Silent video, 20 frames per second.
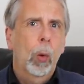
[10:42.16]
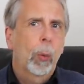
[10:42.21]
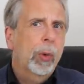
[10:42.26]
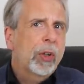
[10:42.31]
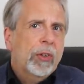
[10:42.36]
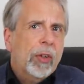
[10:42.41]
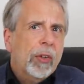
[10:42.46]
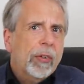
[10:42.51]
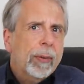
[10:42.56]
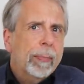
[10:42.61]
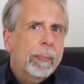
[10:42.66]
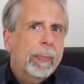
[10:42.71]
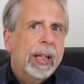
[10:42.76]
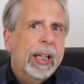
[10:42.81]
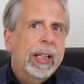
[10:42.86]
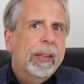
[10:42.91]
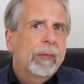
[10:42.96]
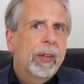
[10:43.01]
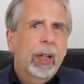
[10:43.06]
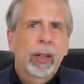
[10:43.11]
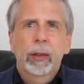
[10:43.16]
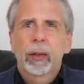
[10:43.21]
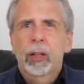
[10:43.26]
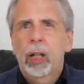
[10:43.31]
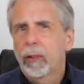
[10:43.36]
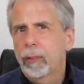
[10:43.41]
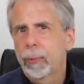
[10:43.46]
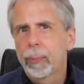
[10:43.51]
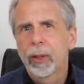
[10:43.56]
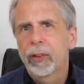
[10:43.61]
Which doesn't mean that
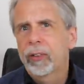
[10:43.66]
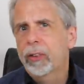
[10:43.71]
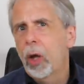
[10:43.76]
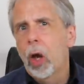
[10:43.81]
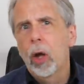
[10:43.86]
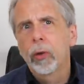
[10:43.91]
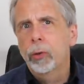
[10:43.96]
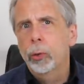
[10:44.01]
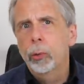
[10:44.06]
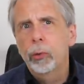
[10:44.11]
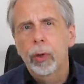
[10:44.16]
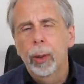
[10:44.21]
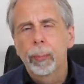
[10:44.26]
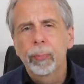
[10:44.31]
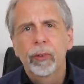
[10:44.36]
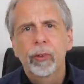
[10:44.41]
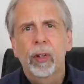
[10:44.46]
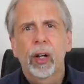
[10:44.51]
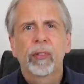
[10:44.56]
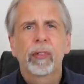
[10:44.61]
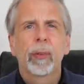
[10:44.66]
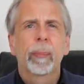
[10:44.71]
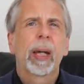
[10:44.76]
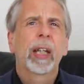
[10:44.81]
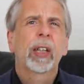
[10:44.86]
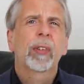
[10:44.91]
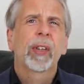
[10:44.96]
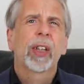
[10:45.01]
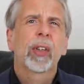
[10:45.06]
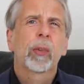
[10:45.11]
governments can't do dumb stuff that
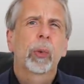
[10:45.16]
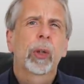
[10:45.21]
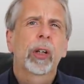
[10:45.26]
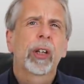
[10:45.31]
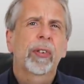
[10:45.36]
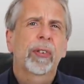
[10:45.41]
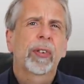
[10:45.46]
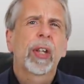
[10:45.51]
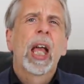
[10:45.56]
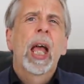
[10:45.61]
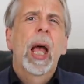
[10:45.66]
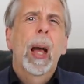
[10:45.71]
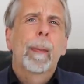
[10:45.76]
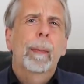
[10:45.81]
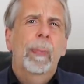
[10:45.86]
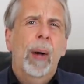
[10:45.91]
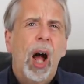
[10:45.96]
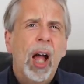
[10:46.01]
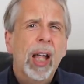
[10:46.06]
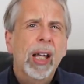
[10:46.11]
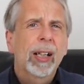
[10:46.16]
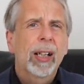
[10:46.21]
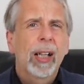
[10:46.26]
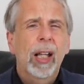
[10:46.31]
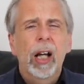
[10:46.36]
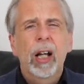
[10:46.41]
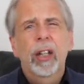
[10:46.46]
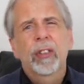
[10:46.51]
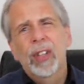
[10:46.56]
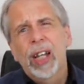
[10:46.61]
makes things worse. By and
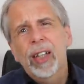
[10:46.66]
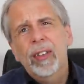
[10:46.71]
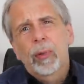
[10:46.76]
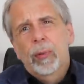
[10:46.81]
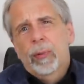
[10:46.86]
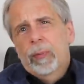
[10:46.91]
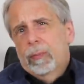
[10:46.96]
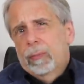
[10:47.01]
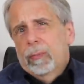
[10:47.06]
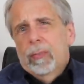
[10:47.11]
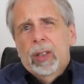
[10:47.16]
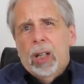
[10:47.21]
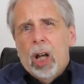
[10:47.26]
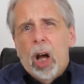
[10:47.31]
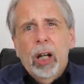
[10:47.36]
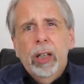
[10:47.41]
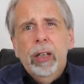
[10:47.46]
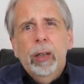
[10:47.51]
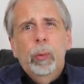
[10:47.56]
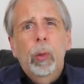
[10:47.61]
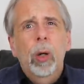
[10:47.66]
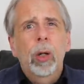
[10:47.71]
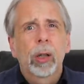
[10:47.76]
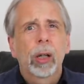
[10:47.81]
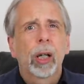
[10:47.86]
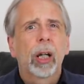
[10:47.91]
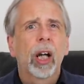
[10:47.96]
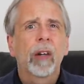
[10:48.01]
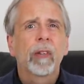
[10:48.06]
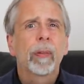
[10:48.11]
large, that's kind of
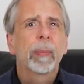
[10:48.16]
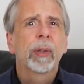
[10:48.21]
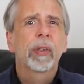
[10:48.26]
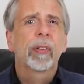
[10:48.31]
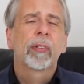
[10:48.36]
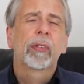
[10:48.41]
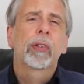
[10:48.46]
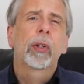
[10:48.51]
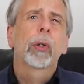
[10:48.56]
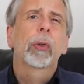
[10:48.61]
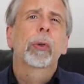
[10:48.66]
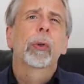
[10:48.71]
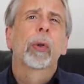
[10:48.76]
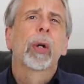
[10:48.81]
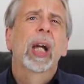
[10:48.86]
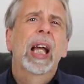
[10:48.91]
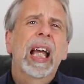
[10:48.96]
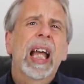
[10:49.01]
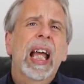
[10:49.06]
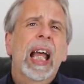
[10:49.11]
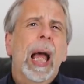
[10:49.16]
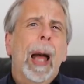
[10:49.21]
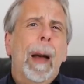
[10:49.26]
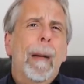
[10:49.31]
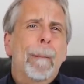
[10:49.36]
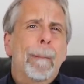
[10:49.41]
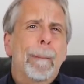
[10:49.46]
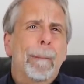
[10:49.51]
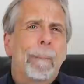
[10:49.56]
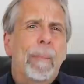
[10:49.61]
what governments do.
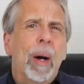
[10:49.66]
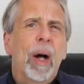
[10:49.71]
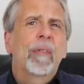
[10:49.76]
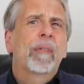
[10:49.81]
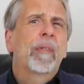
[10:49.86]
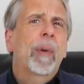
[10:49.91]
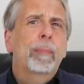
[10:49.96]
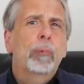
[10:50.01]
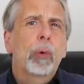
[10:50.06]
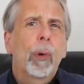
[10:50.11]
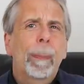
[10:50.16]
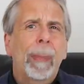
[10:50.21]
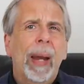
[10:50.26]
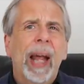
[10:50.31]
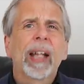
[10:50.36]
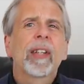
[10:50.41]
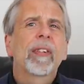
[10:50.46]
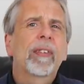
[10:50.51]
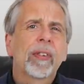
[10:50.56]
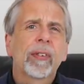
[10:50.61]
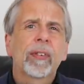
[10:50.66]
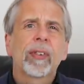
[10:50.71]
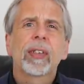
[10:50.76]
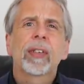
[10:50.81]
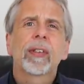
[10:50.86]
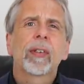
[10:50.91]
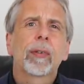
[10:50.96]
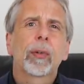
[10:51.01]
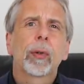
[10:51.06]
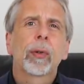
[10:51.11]
But the
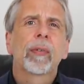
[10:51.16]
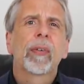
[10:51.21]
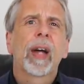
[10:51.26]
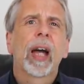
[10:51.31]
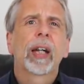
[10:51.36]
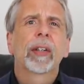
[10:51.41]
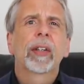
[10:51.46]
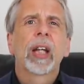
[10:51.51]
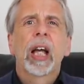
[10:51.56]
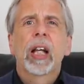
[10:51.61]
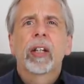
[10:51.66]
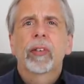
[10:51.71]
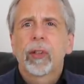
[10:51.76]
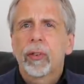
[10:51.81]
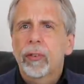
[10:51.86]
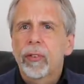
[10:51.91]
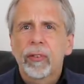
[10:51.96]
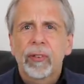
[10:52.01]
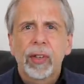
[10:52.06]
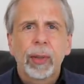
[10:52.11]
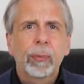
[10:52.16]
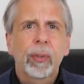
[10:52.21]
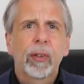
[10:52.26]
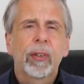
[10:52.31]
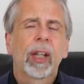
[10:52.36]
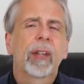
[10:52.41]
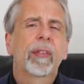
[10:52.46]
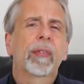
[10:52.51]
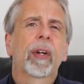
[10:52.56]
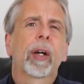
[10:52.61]
propensity to do that doesn't seem to
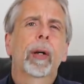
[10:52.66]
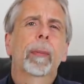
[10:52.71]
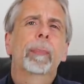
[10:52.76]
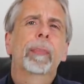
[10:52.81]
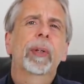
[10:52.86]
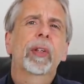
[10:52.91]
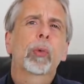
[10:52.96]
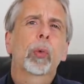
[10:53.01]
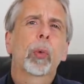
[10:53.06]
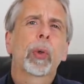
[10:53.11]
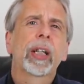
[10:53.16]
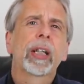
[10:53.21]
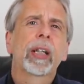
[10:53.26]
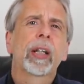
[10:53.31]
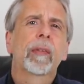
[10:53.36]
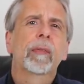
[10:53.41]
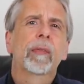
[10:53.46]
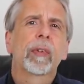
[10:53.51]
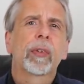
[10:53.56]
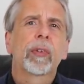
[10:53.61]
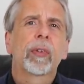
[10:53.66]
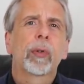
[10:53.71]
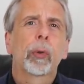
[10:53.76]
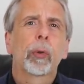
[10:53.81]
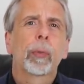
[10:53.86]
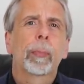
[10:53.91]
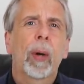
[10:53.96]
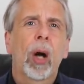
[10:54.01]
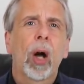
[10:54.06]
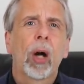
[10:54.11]
differ between the
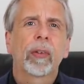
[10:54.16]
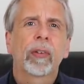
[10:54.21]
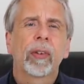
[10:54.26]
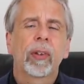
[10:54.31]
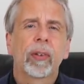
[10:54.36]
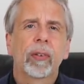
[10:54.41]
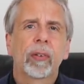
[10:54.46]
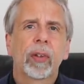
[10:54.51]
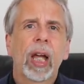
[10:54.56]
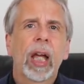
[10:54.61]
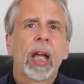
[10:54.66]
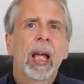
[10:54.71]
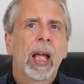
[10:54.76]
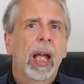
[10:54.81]
two parties.